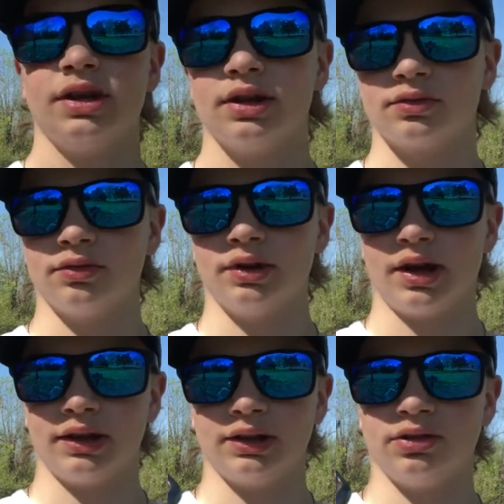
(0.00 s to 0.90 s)
This one
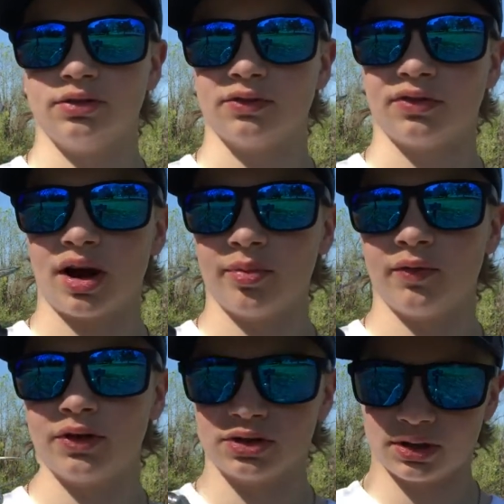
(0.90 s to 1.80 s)
I like to use for crappie
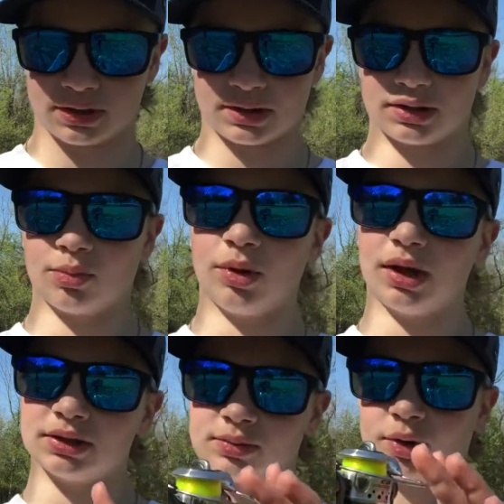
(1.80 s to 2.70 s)
fishing because it's a
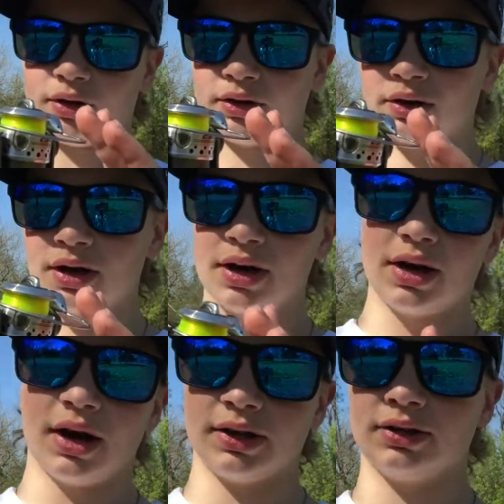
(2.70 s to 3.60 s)
bit smaller,
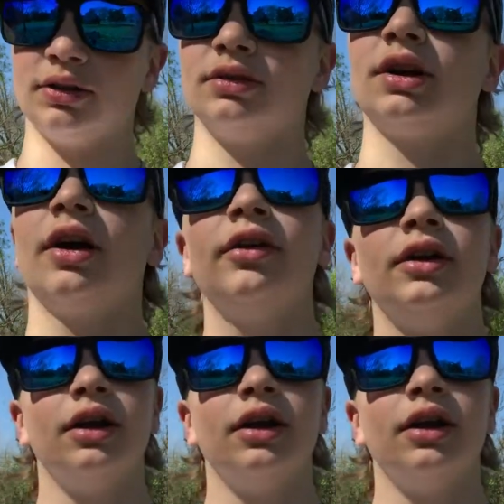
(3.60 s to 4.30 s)
as you can tell.